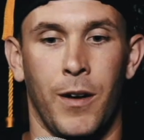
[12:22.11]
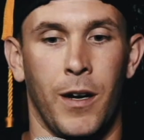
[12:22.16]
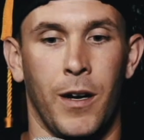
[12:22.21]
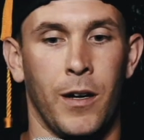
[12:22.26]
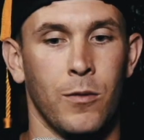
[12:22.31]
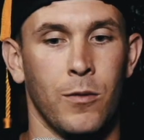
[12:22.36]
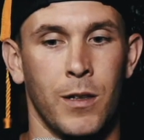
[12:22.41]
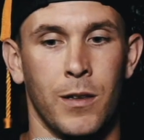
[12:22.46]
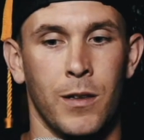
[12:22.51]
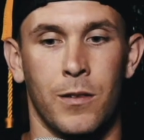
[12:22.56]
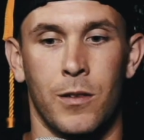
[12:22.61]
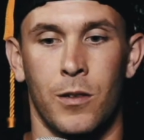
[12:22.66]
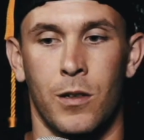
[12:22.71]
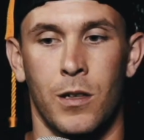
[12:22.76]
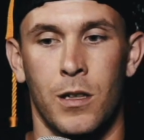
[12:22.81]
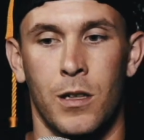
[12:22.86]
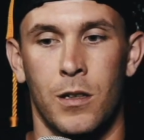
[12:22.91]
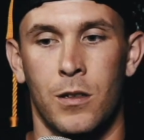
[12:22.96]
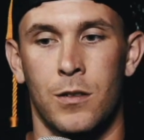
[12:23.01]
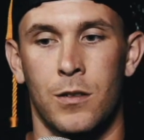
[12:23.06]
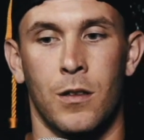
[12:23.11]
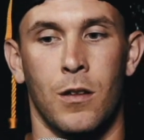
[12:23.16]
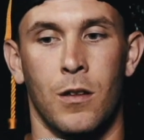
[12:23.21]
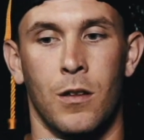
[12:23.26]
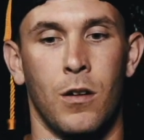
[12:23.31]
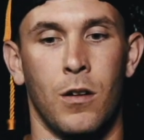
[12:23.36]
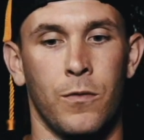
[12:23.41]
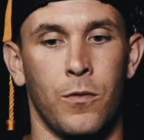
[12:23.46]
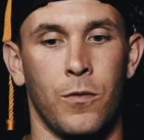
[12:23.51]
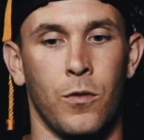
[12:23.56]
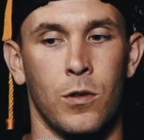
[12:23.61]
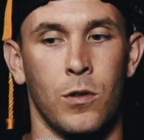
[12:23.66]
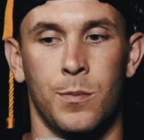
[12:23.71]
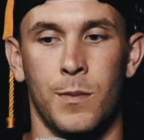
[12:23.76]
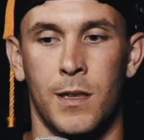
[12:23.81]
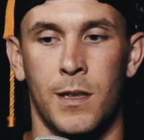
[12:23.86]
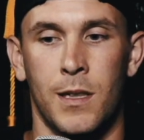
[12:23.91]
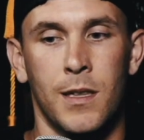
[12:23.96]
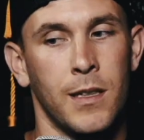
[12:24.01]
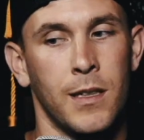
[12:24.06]
went 30 years in law
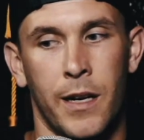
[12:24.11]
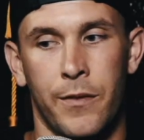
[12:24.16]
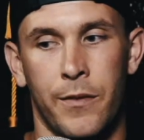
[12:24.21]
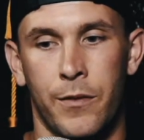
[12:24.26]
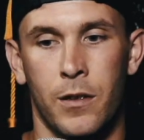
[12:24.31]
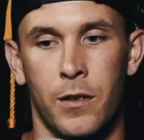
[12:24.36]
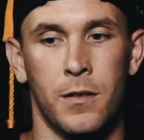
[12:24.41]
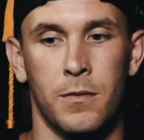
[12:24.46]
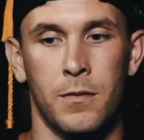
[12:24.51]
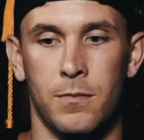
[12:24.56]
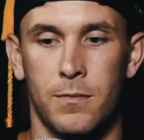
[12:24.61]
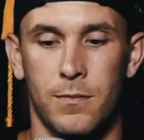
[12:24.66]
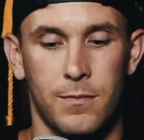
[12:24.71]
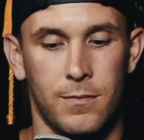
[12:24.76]
enforcement and never